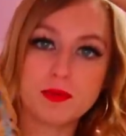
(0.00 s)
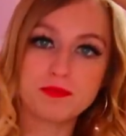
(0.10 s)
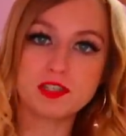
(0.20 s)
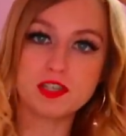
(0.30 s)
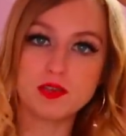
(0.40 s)

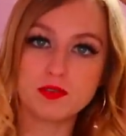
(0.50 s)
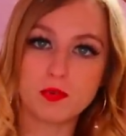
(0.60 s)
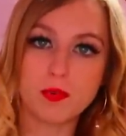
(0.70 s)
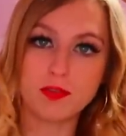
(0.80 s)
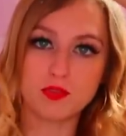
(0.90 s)
swimsuit,
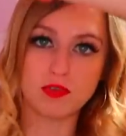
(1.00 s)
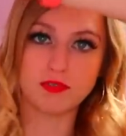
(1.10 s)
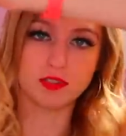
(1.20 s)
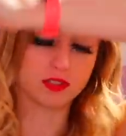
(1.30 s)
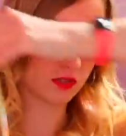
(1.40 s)
the one with the
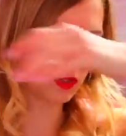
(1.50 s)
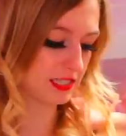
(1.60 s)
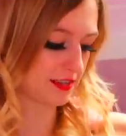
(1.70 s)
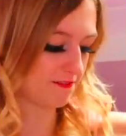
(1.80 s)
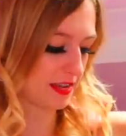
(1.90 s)
ruffles on,
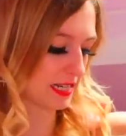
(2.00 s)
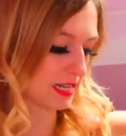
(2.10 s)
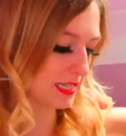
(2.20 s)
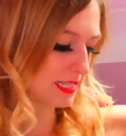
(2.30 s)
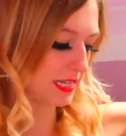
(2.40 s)
because it fit
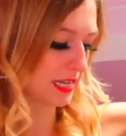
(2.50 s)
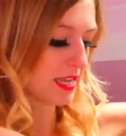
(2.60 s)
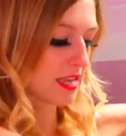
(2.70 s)
nicely.